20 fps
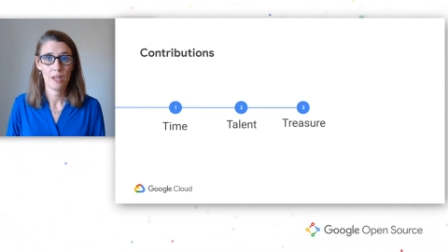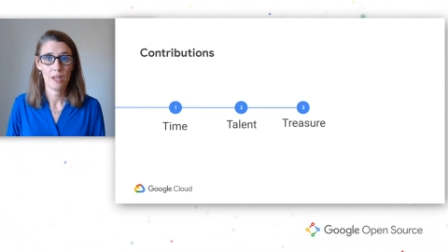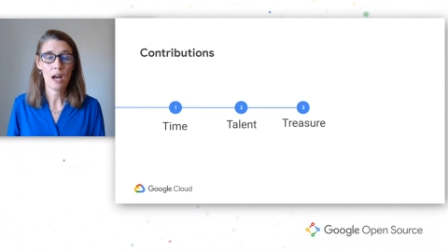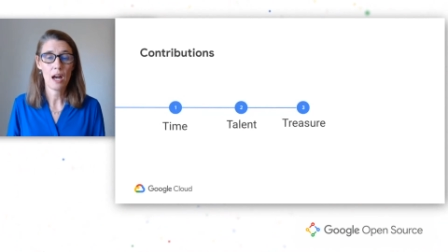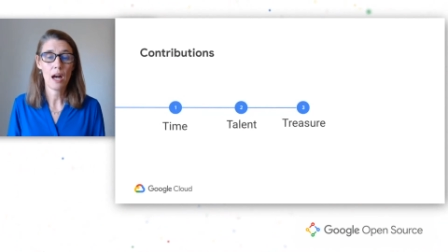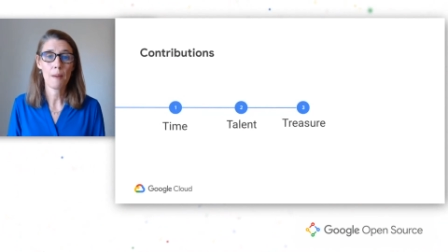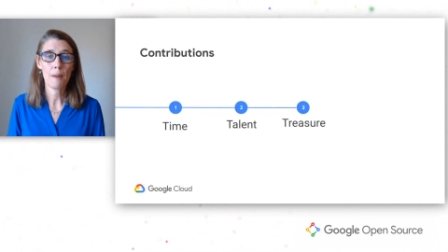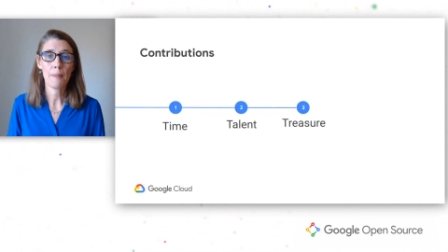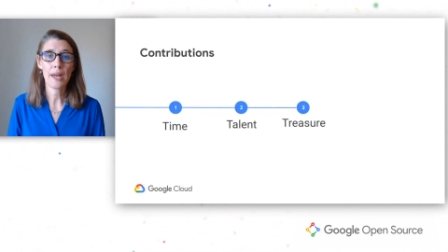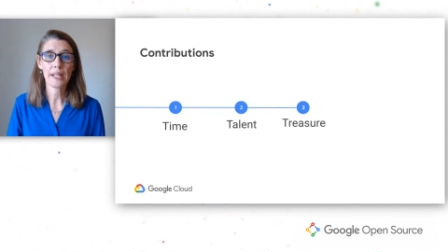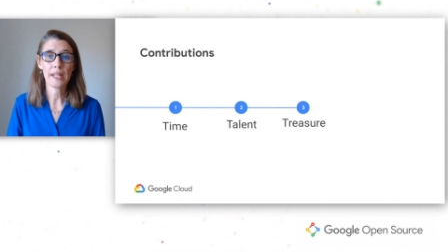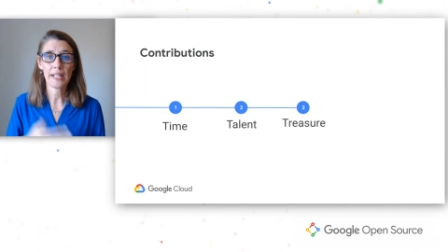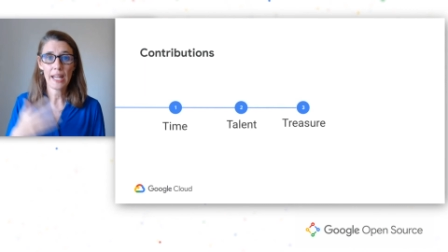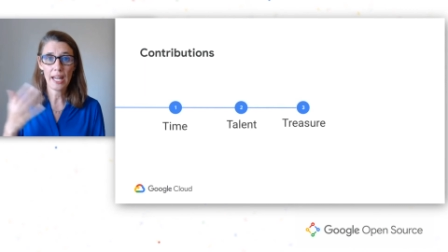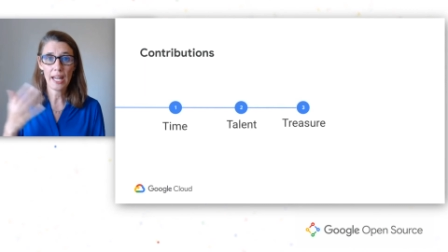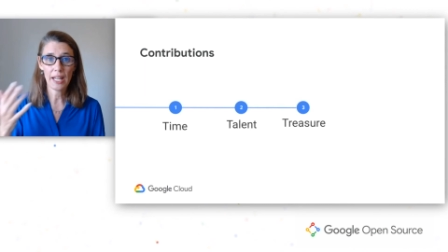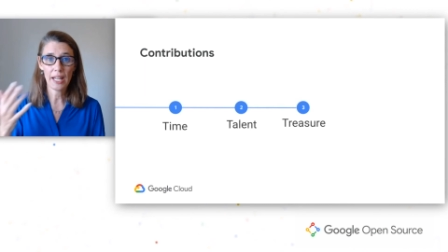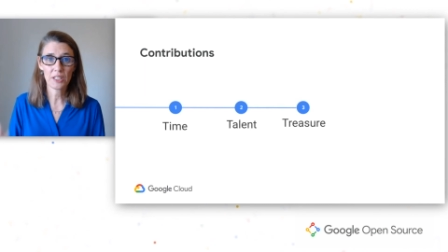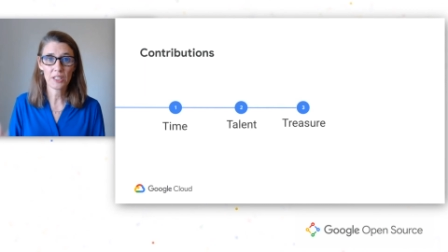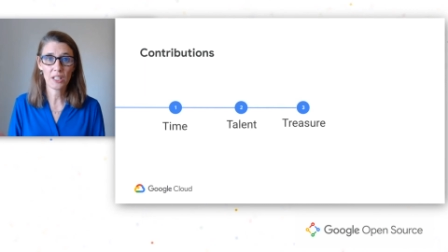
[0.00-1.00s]
um, and
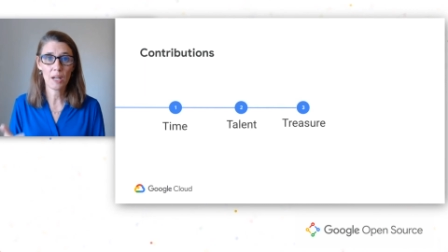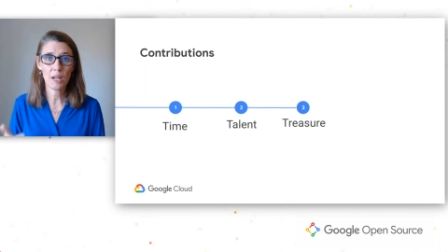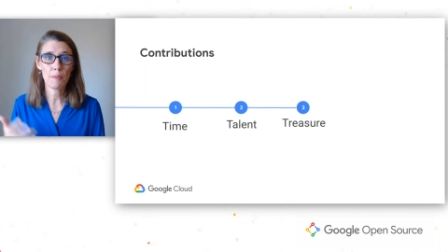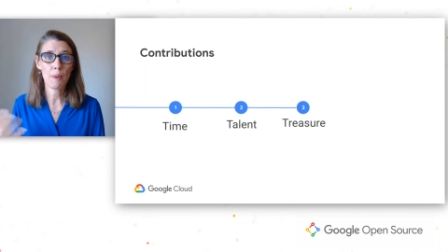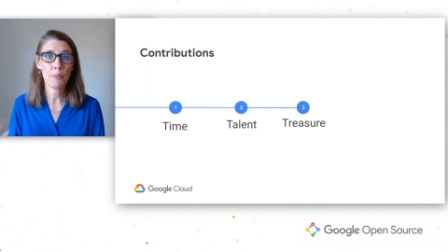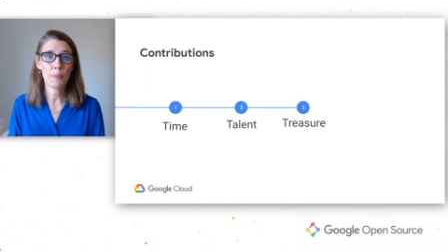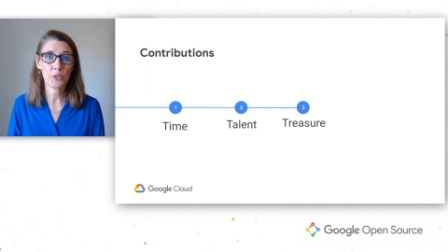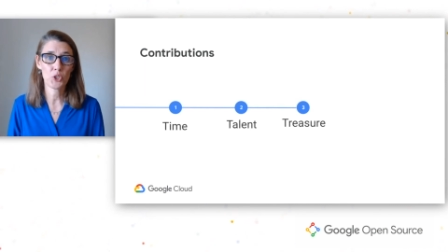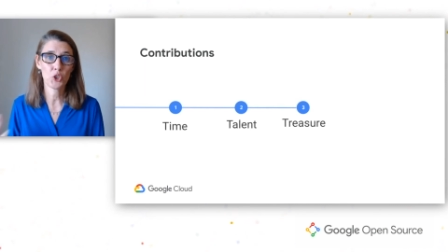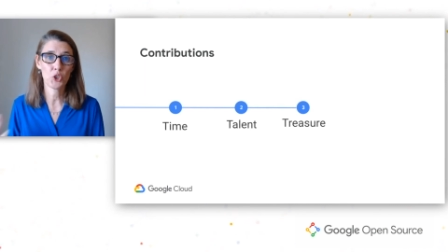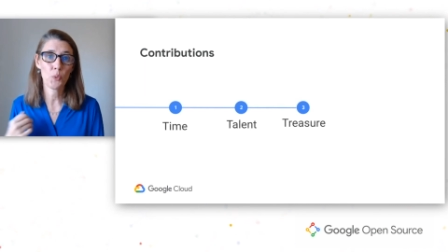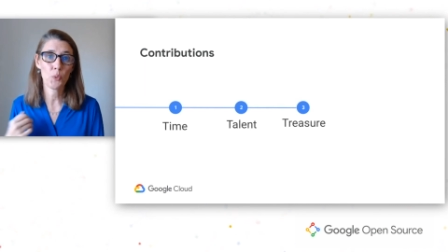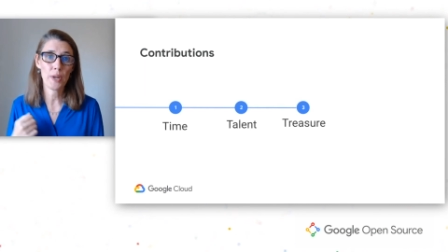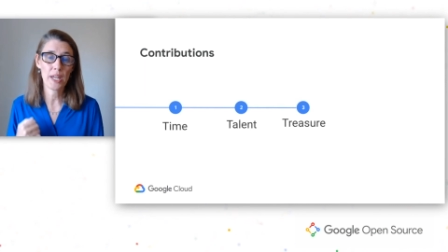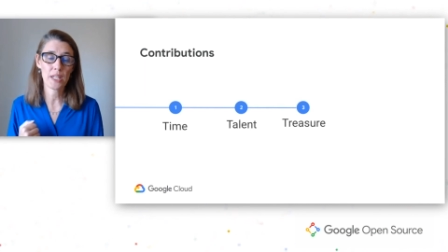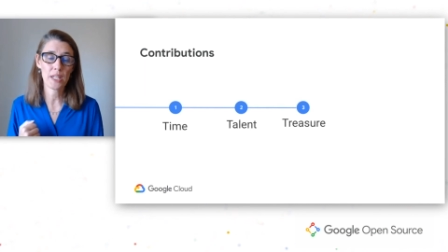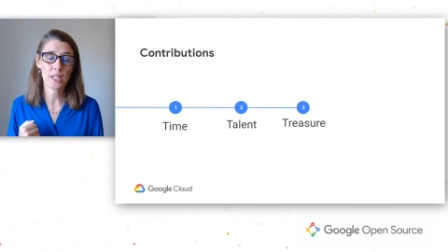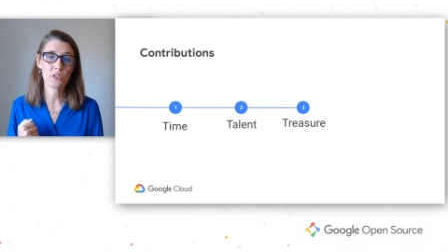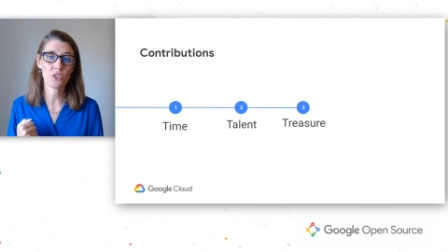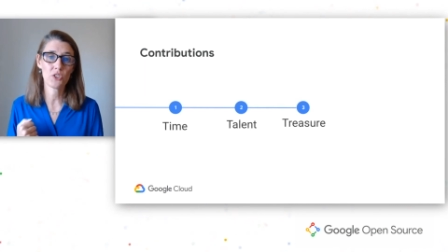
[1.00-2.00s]
had to come up with new
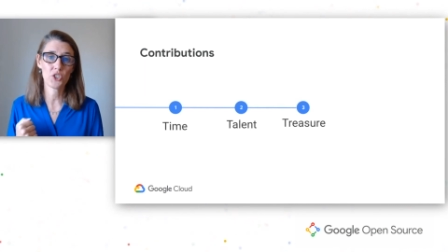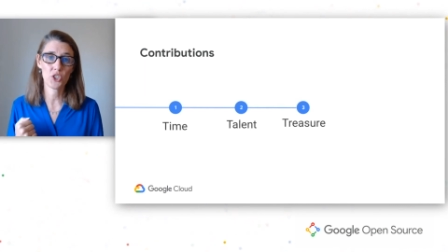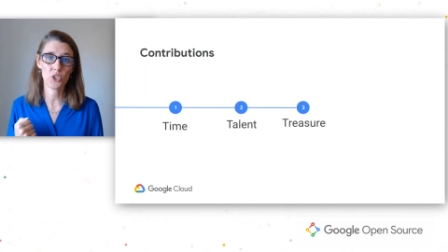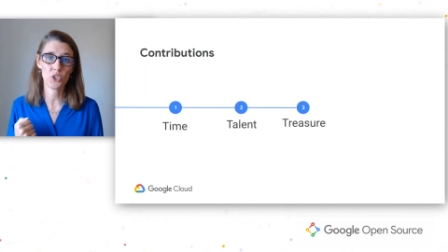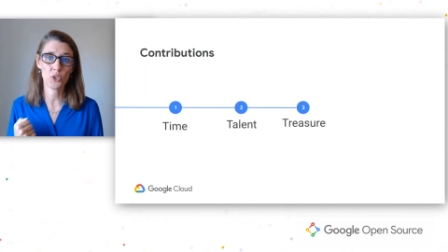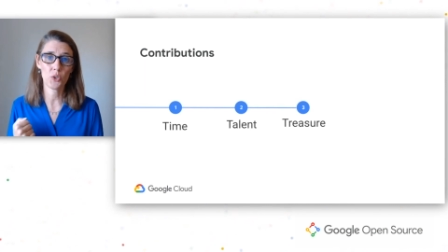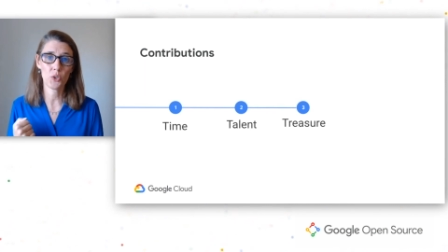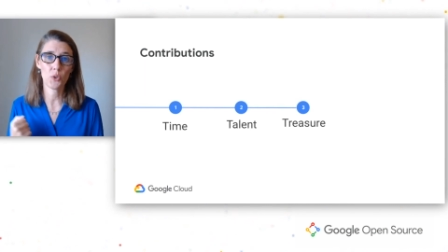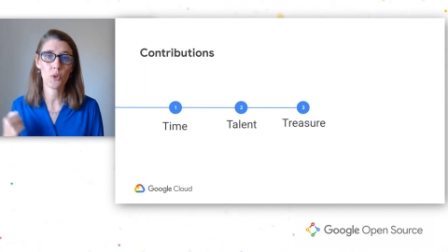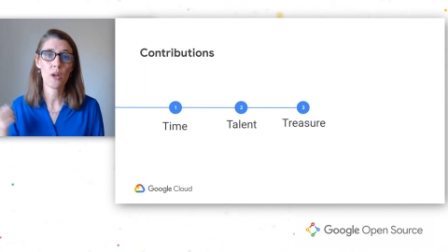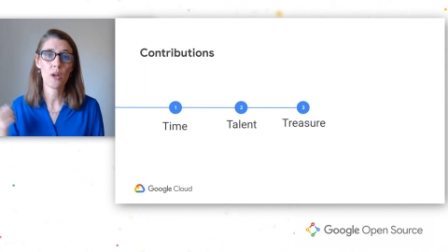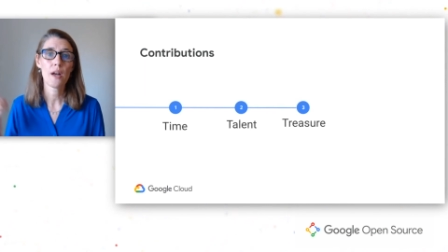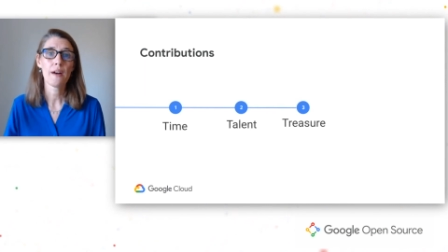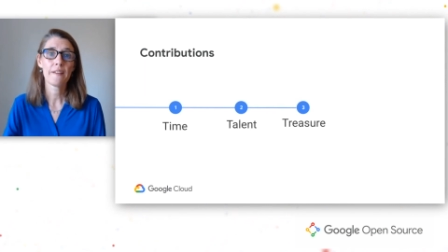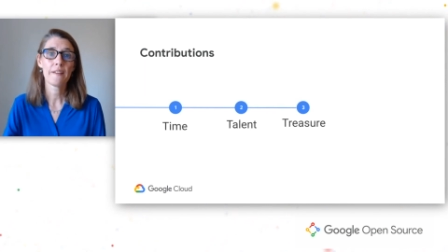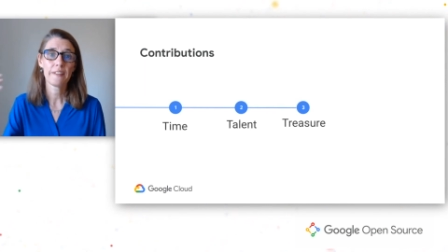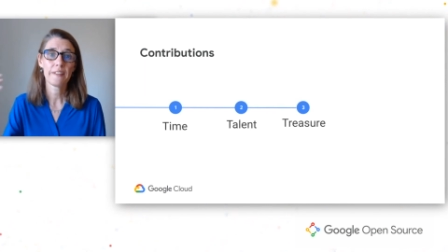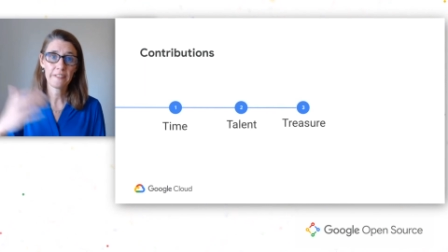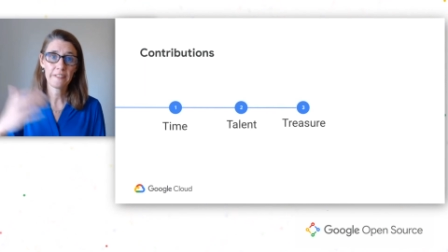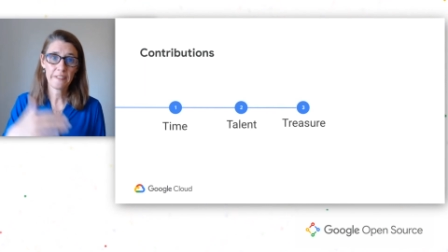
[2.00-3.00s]
ways to
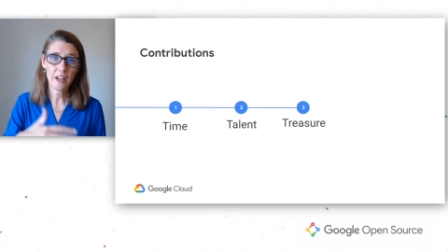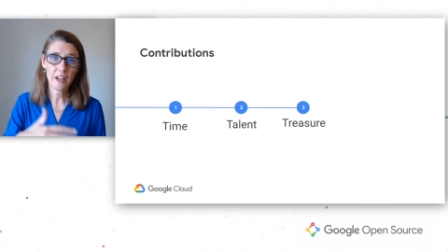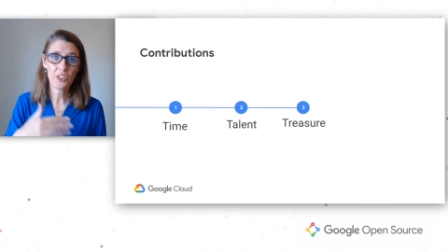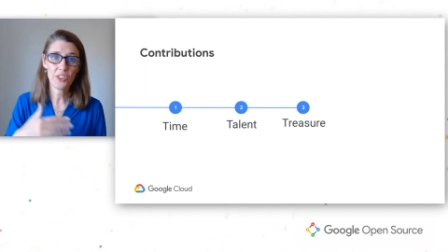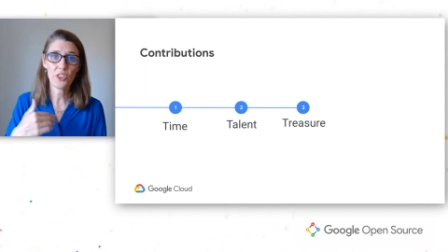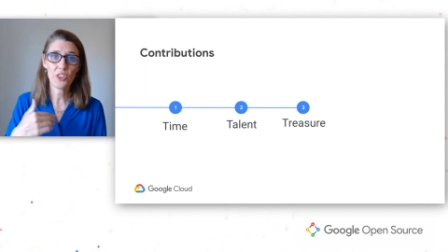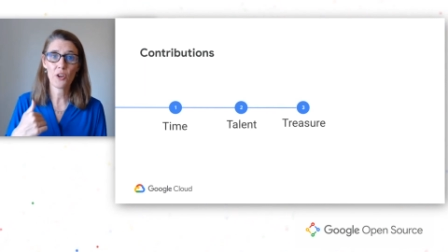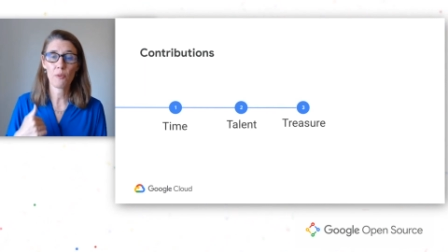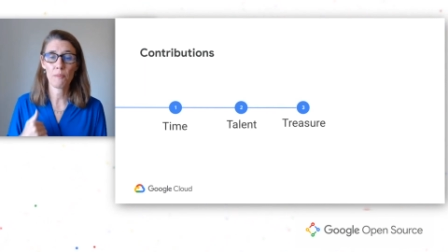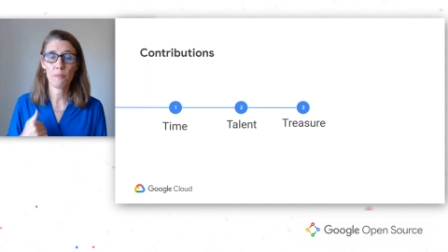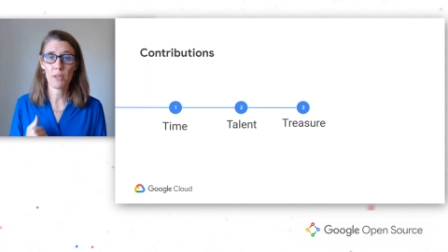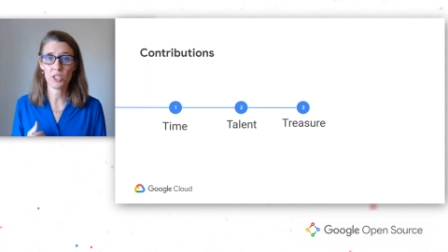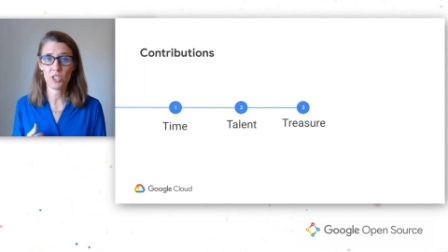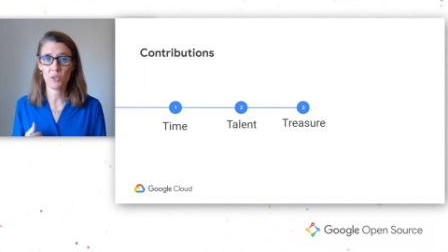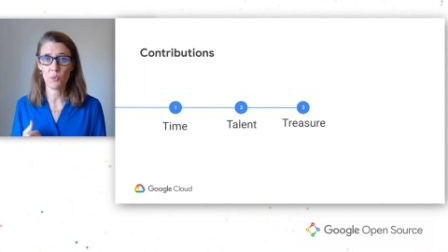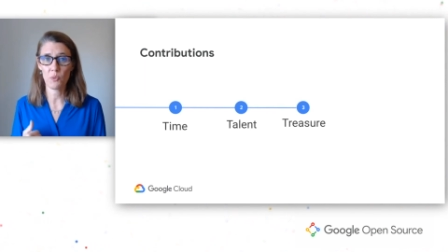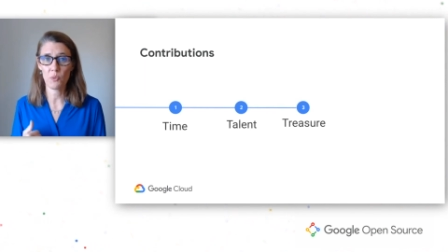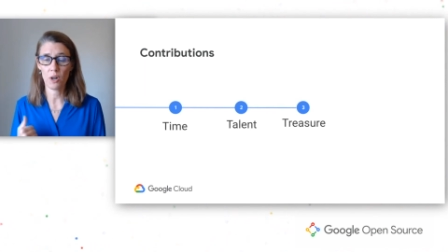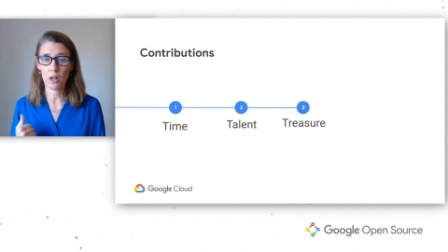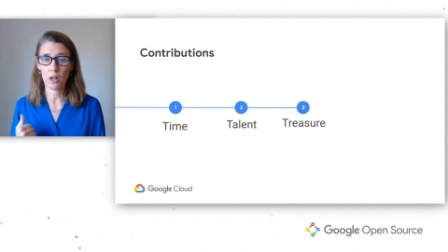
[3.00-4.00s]
fund their
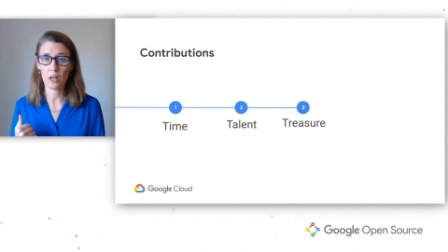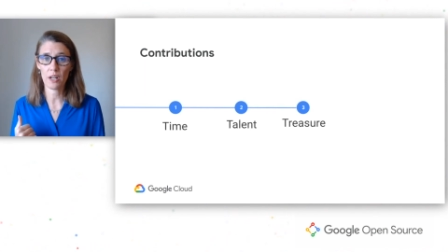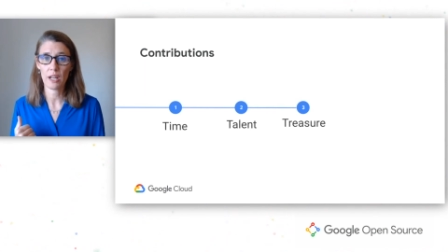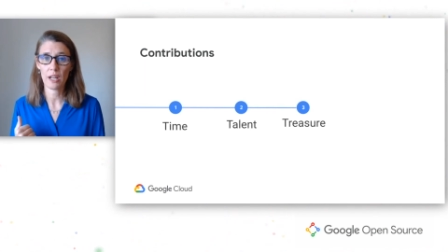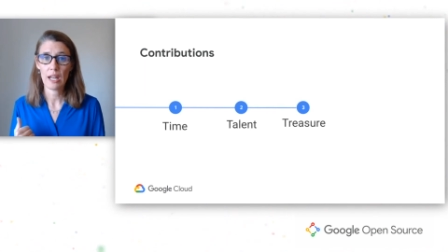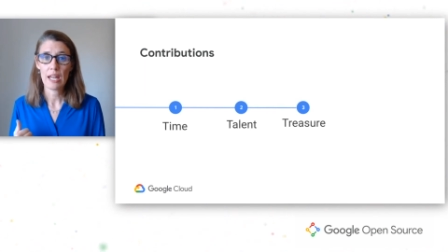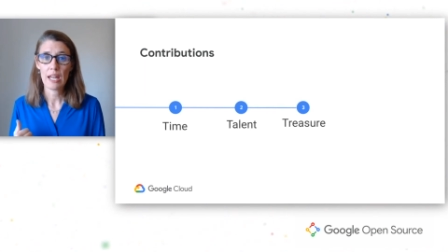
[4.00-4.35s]
mission work.